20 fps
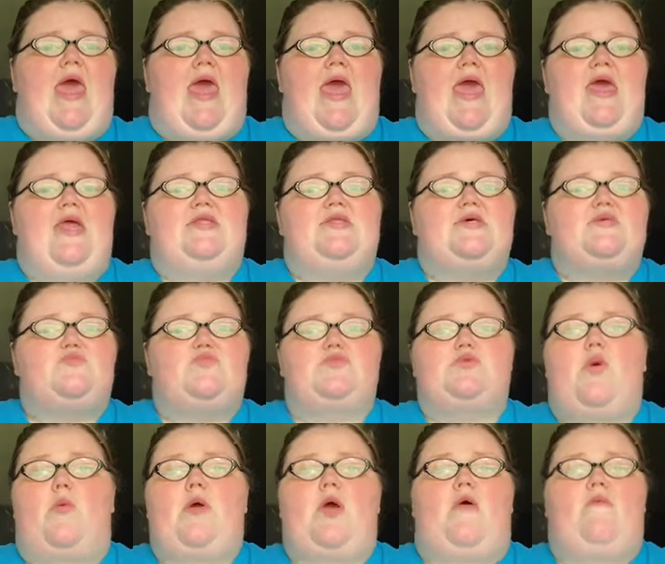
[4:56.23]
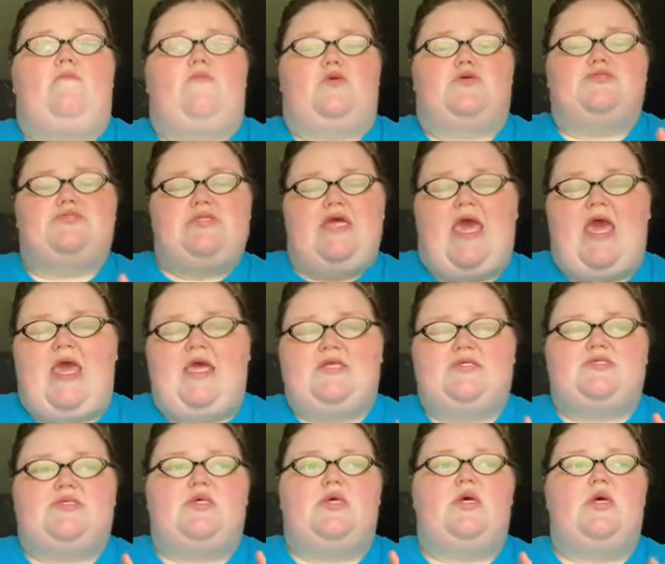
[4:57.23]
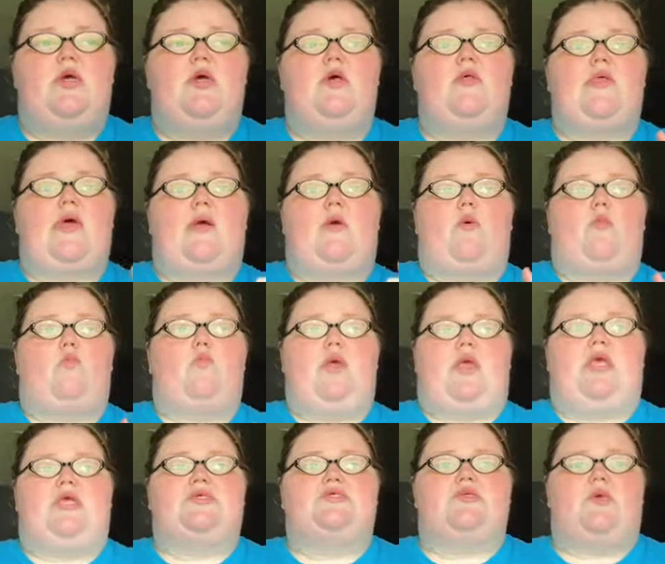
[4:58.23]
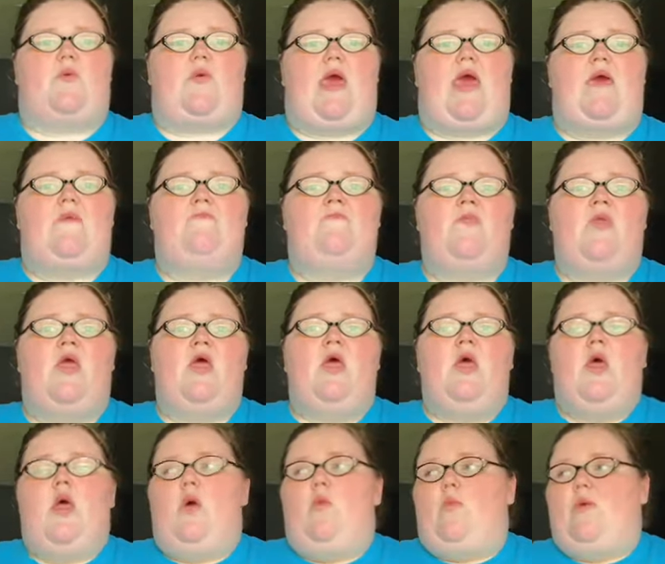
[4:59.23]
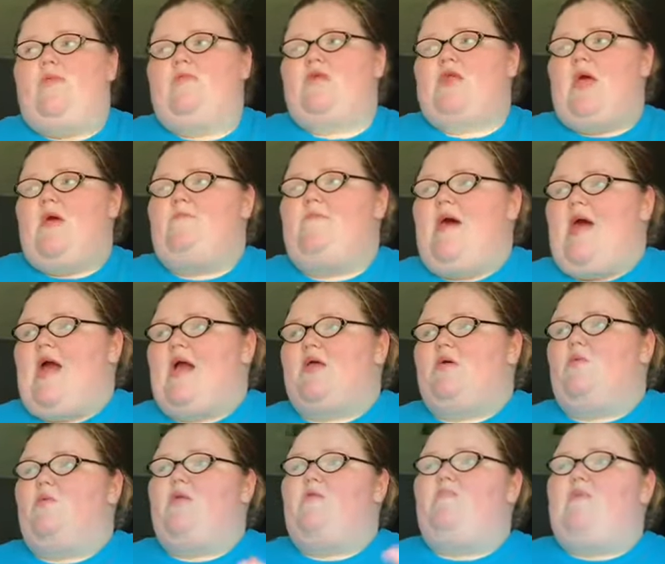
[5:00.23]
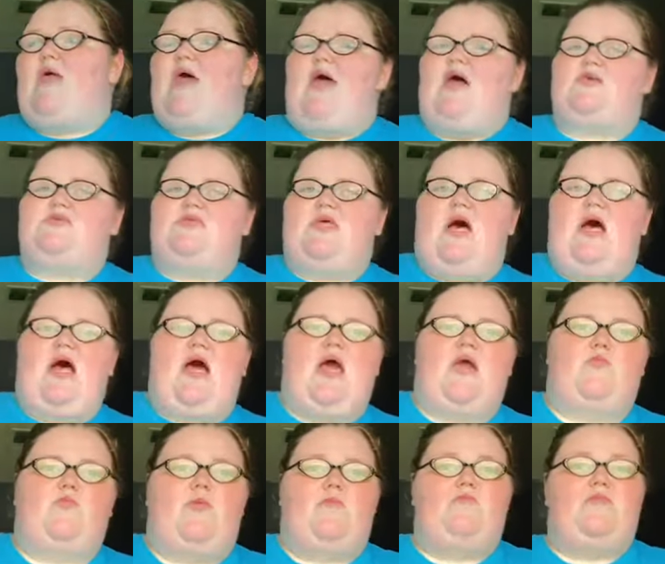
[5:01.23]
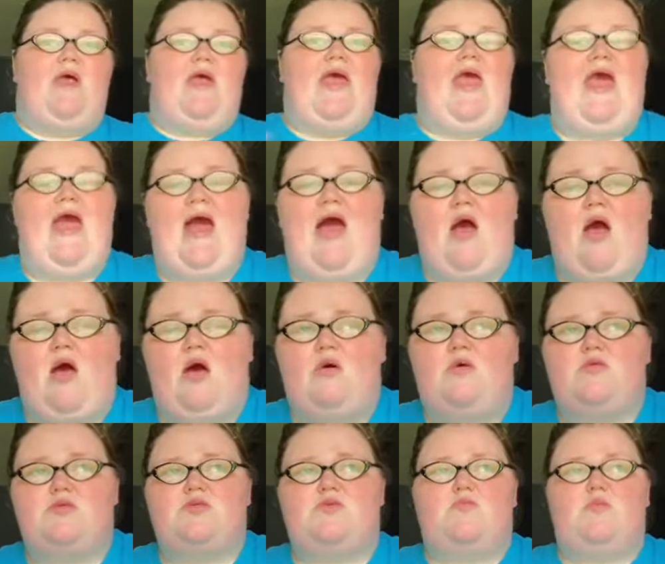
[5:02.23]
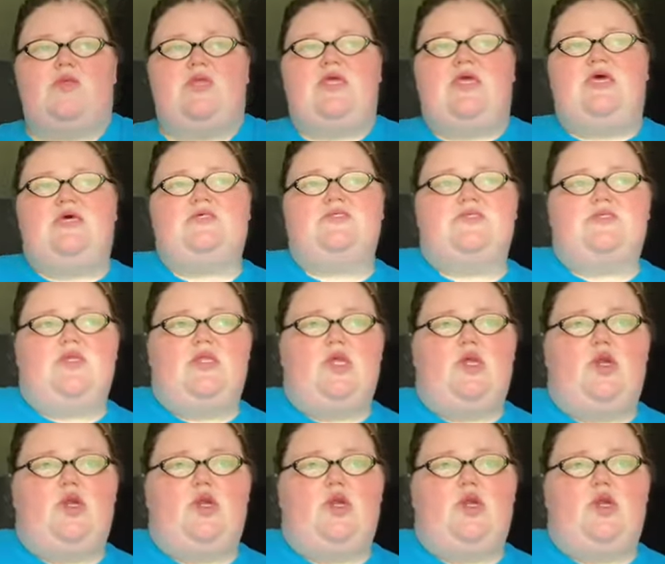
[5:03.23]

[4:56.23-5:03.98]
And this was going on for days, like, weeks, okay? we would come back, we'd play outside, we'd play house, we'd kiss a